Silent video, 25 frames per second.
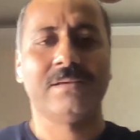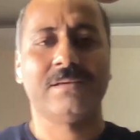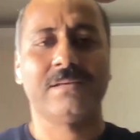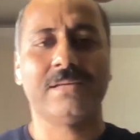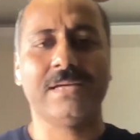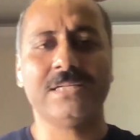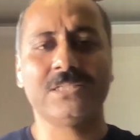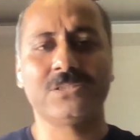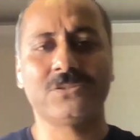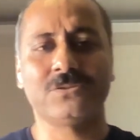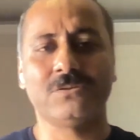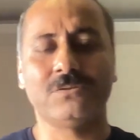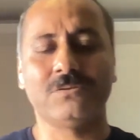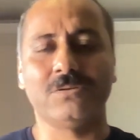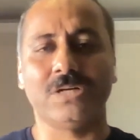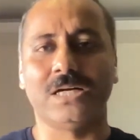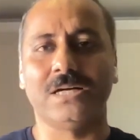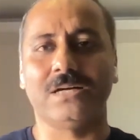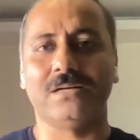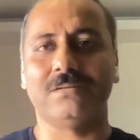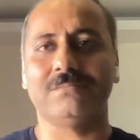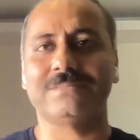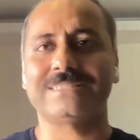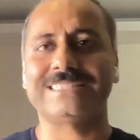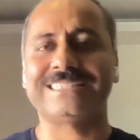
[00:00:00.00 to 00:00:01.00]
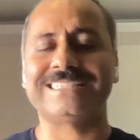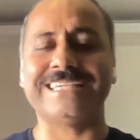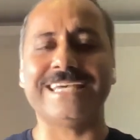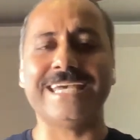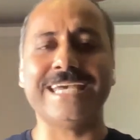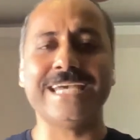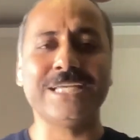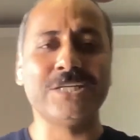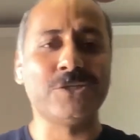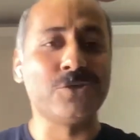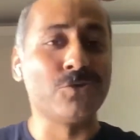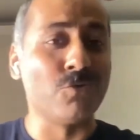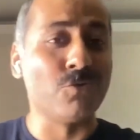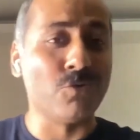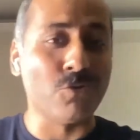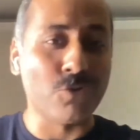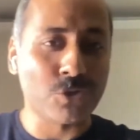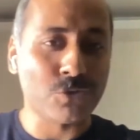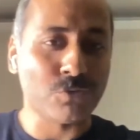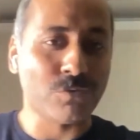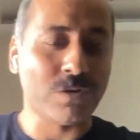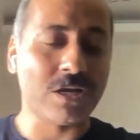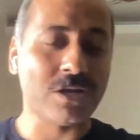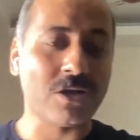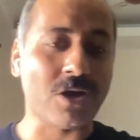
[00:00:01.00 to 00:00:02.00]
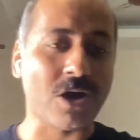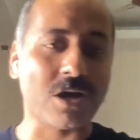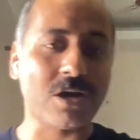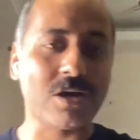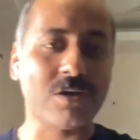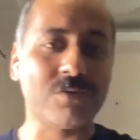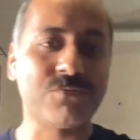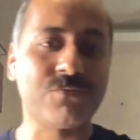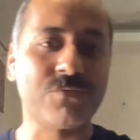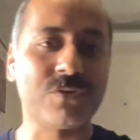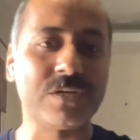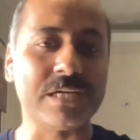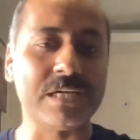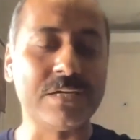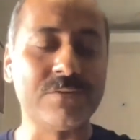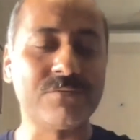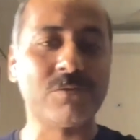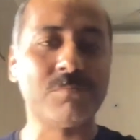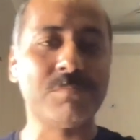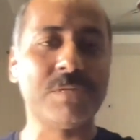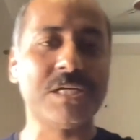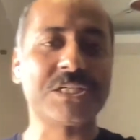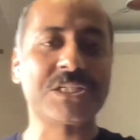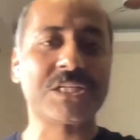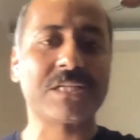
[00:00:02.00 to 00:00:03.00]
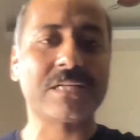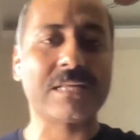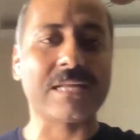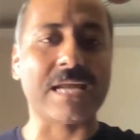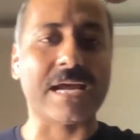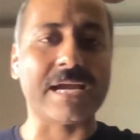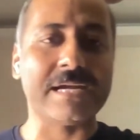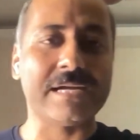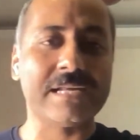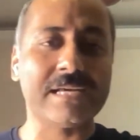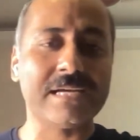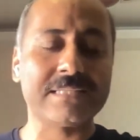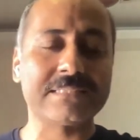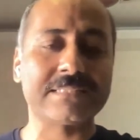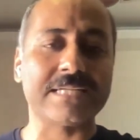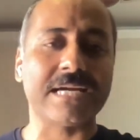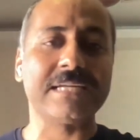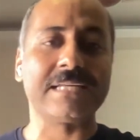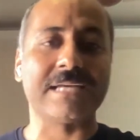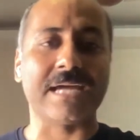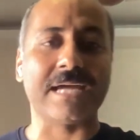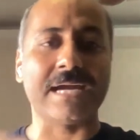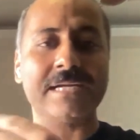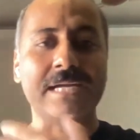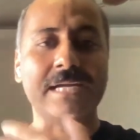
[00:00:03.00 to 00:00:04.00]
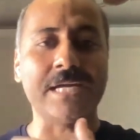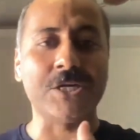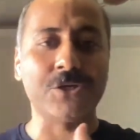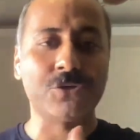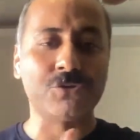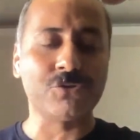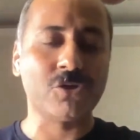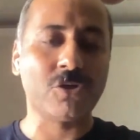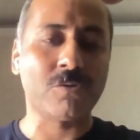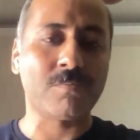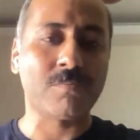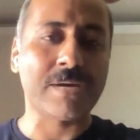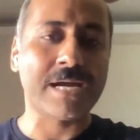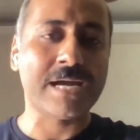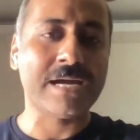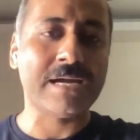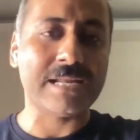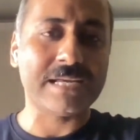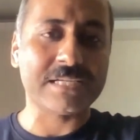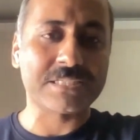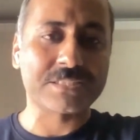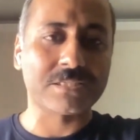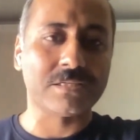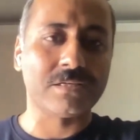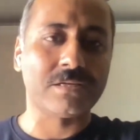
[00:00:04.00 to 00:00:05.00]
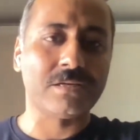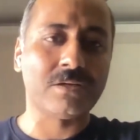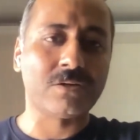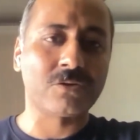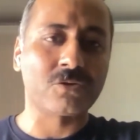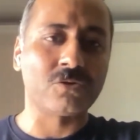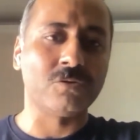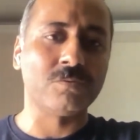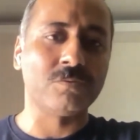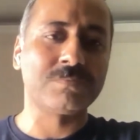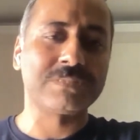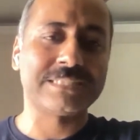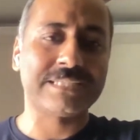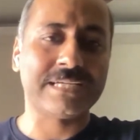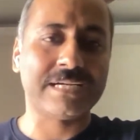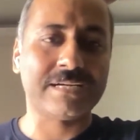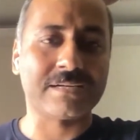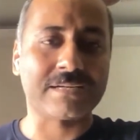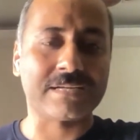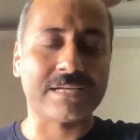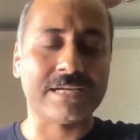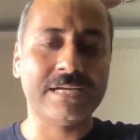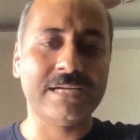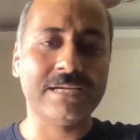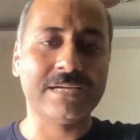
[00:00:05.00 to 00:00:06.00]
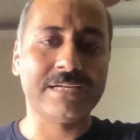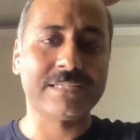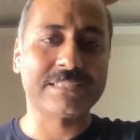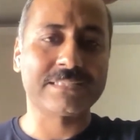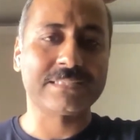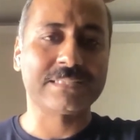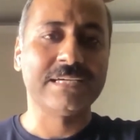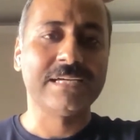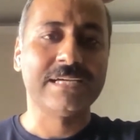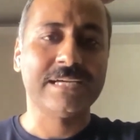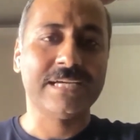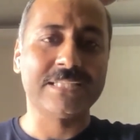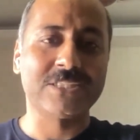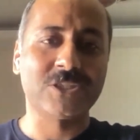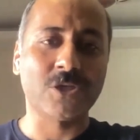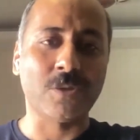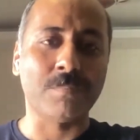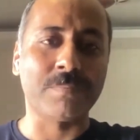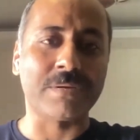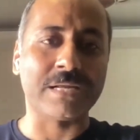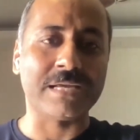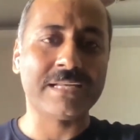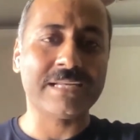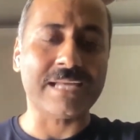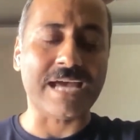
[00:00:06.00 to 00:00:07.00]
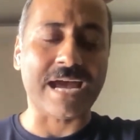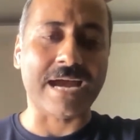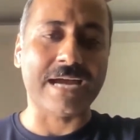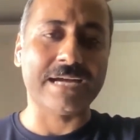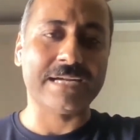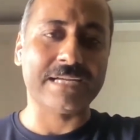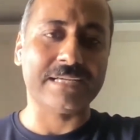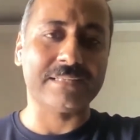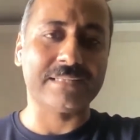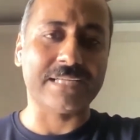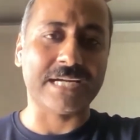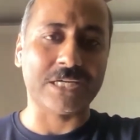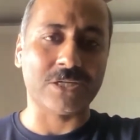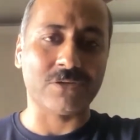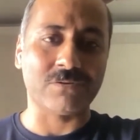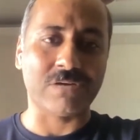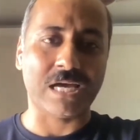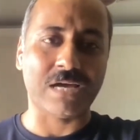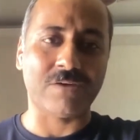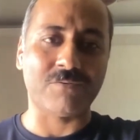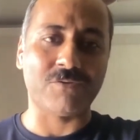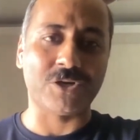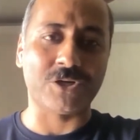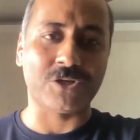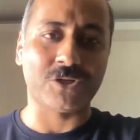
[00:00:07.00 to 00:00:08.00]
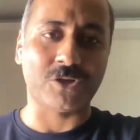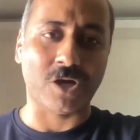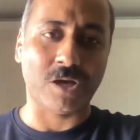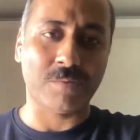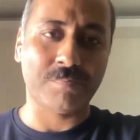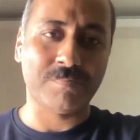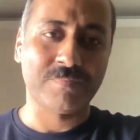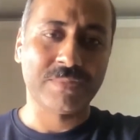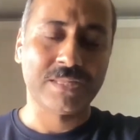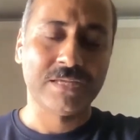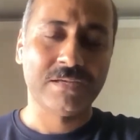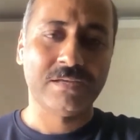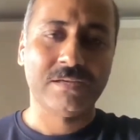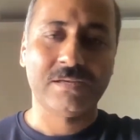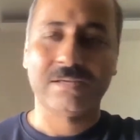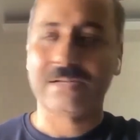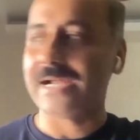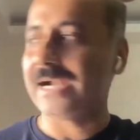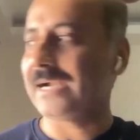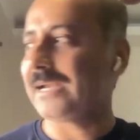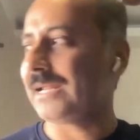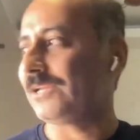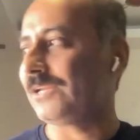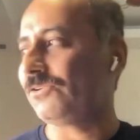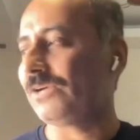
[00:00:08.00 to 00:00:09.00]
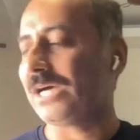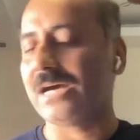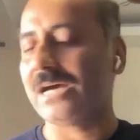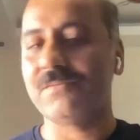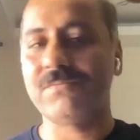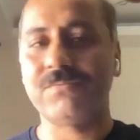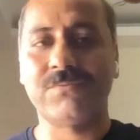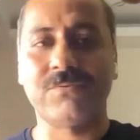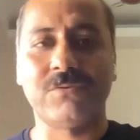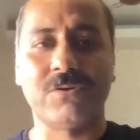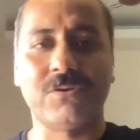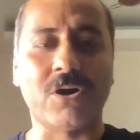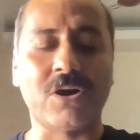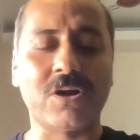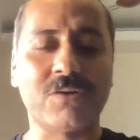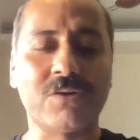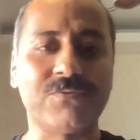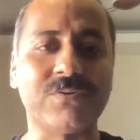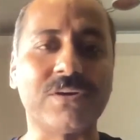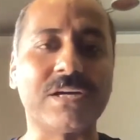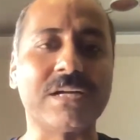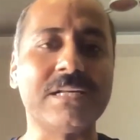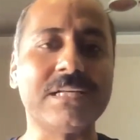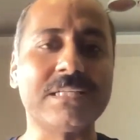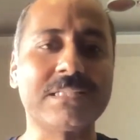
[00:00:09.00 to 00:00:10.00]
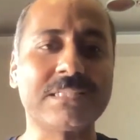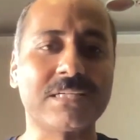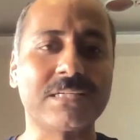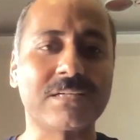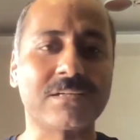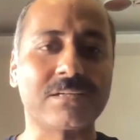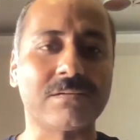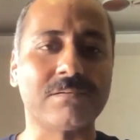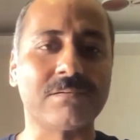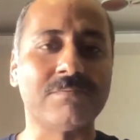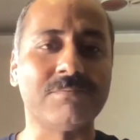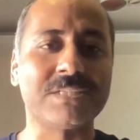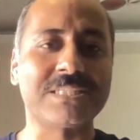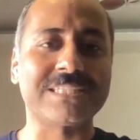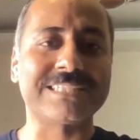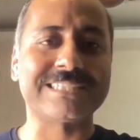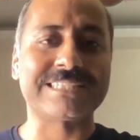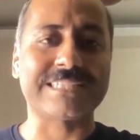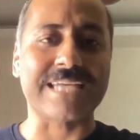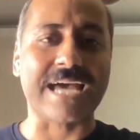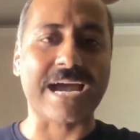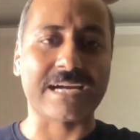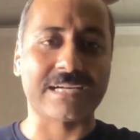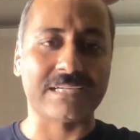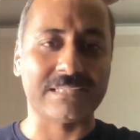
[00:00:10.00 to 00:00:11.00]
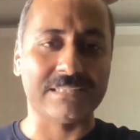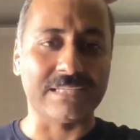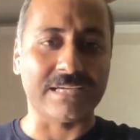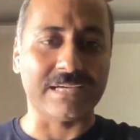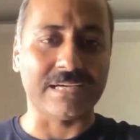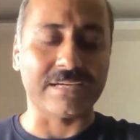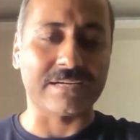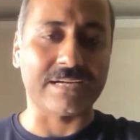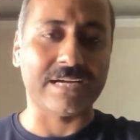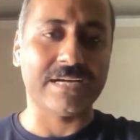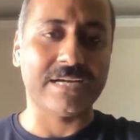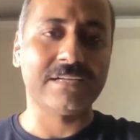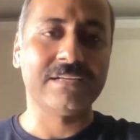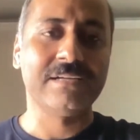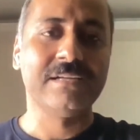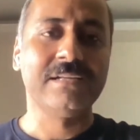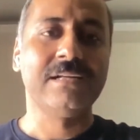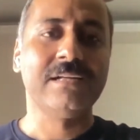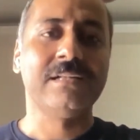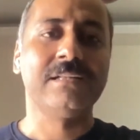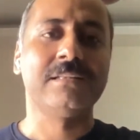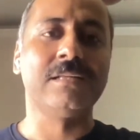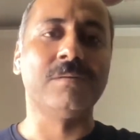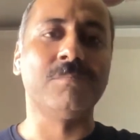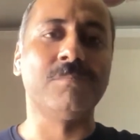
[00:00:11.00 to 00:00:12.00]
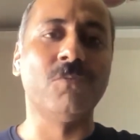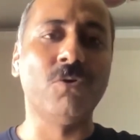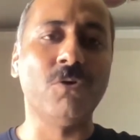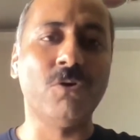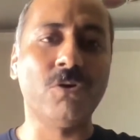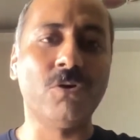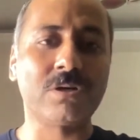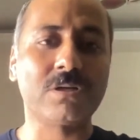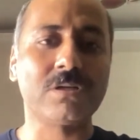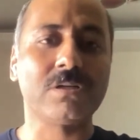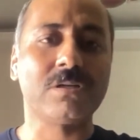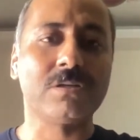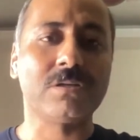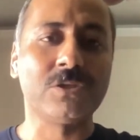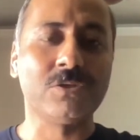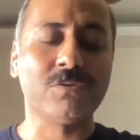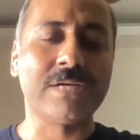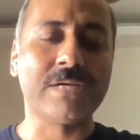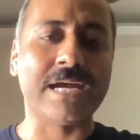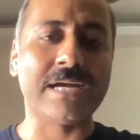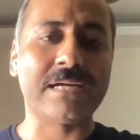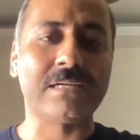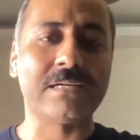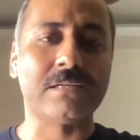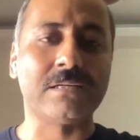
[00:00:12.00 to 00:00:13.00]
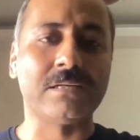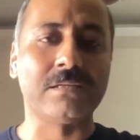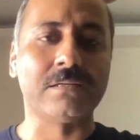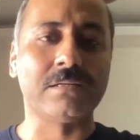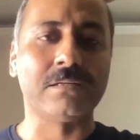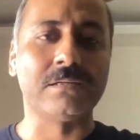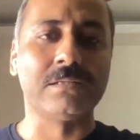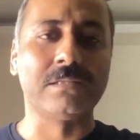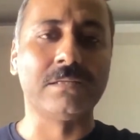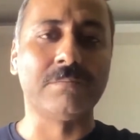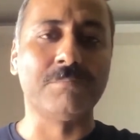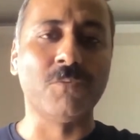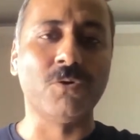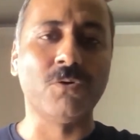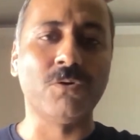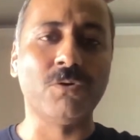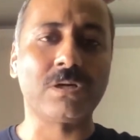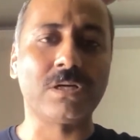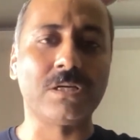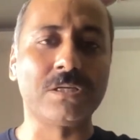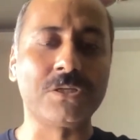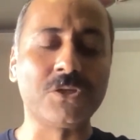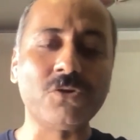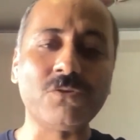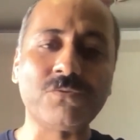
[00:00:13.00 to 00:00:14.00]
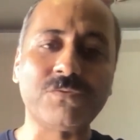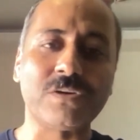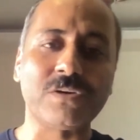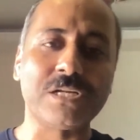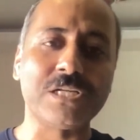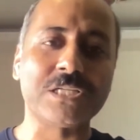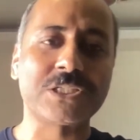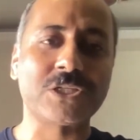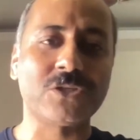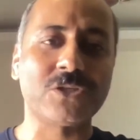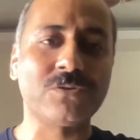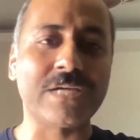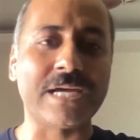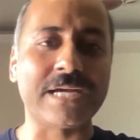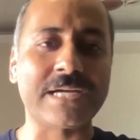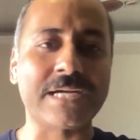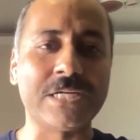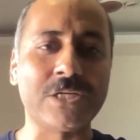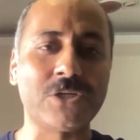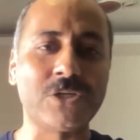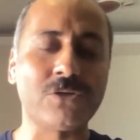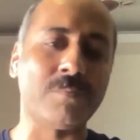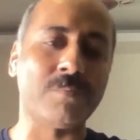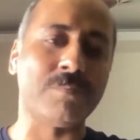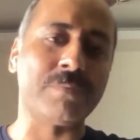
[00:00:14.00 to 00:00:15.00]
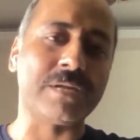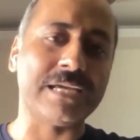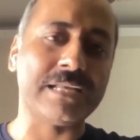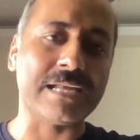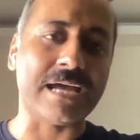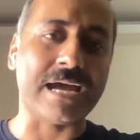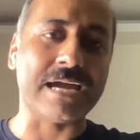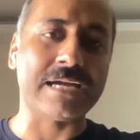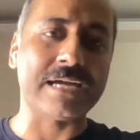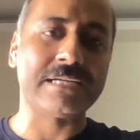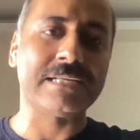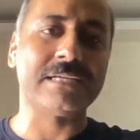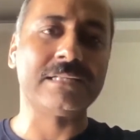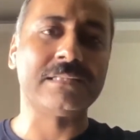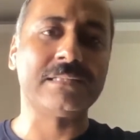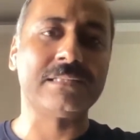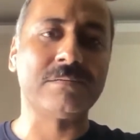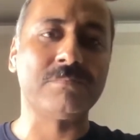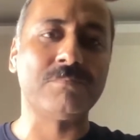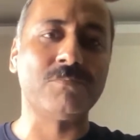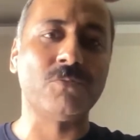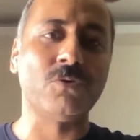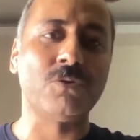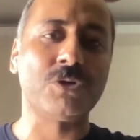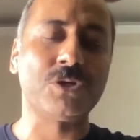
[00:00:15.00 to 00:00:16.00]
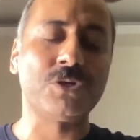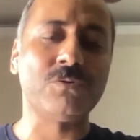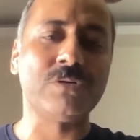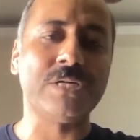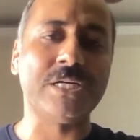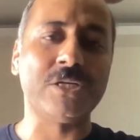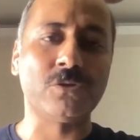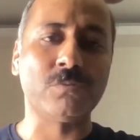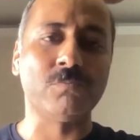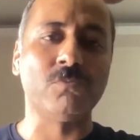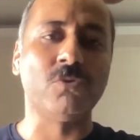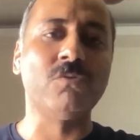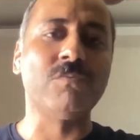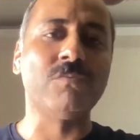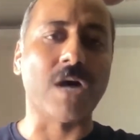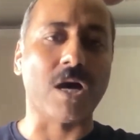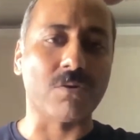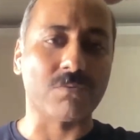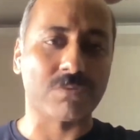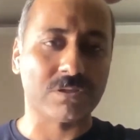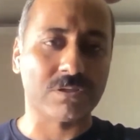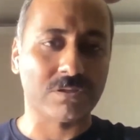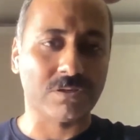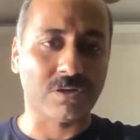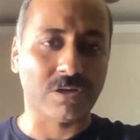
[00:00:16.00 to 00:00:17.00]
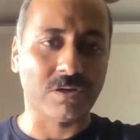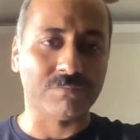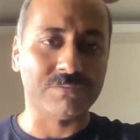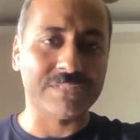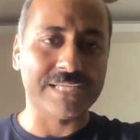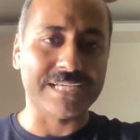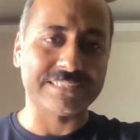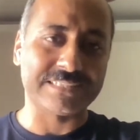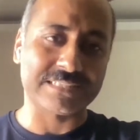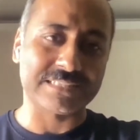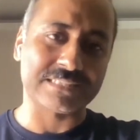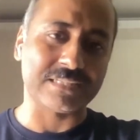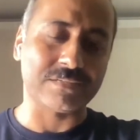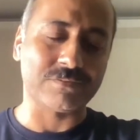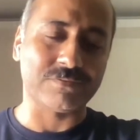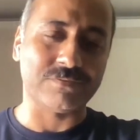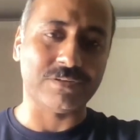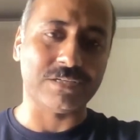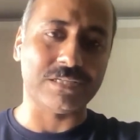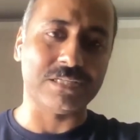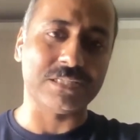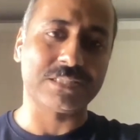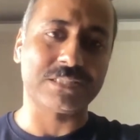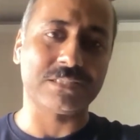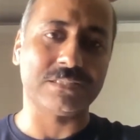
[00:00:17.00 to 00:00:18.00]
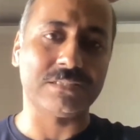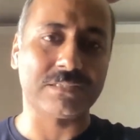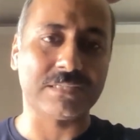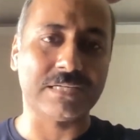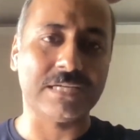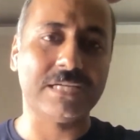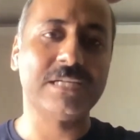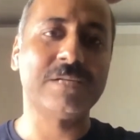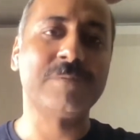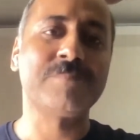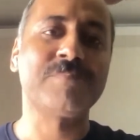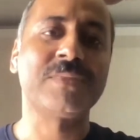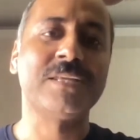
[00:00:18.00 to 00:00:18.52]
right? So saying no to a lot of information and ideas that get into your mind, like Sherlock Holmes said, right, it's your brain attic that you have on top, right? And you have a lot of furniture which is stacked there, right? The more you get, the more new furniture you get into your brain attic, the more you need to move out of the existing furniture, right?